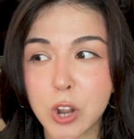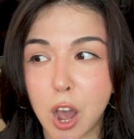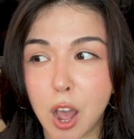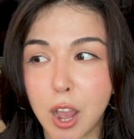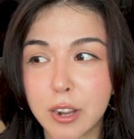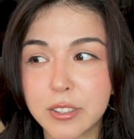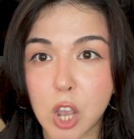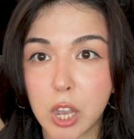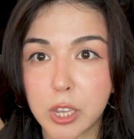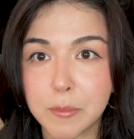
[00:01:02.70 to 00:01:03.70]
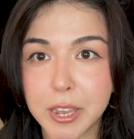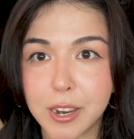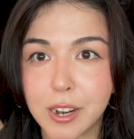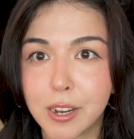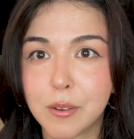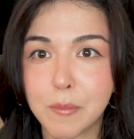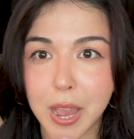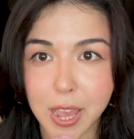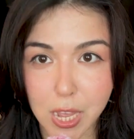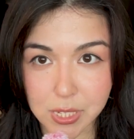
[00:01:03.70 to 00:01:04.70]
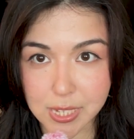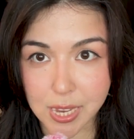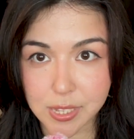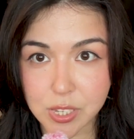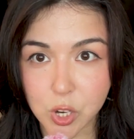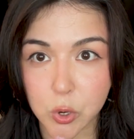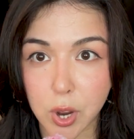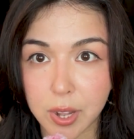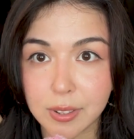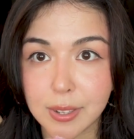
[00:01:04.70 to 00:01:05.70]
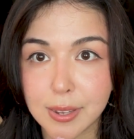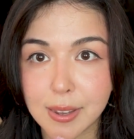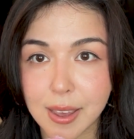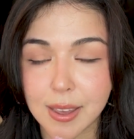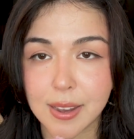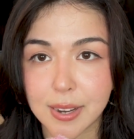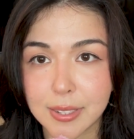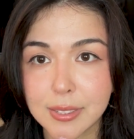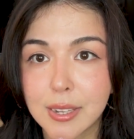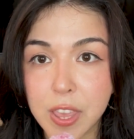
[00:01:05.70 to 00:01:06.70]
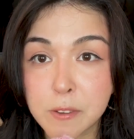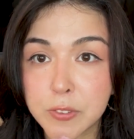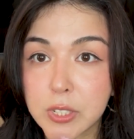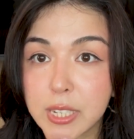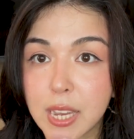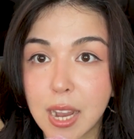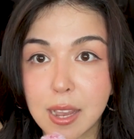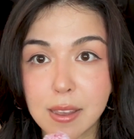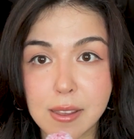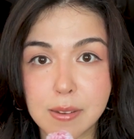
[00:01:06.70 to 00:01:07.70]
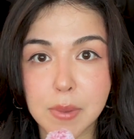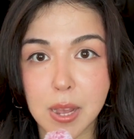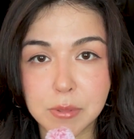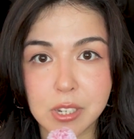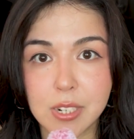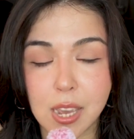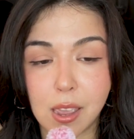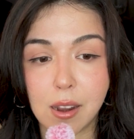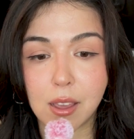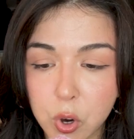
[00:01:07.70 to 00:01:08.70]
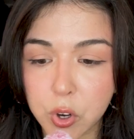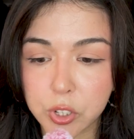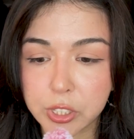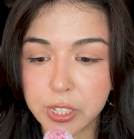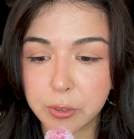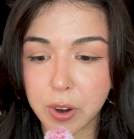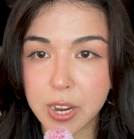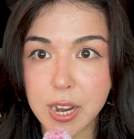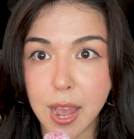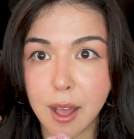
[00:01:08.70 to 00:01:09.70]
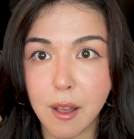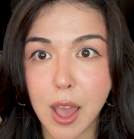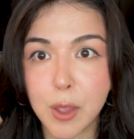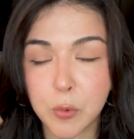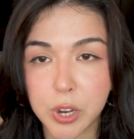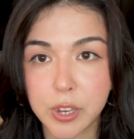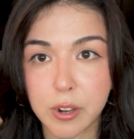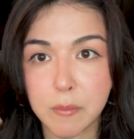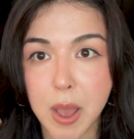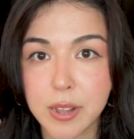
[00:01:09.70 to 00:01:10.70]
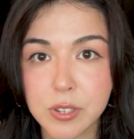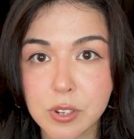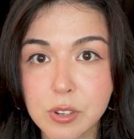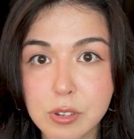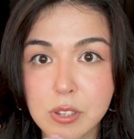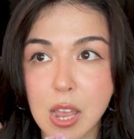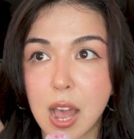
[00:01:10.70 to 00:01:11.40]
not documenting my dates correctly, and thankfully I am up to date. Currently, right now, I'm working on pencils.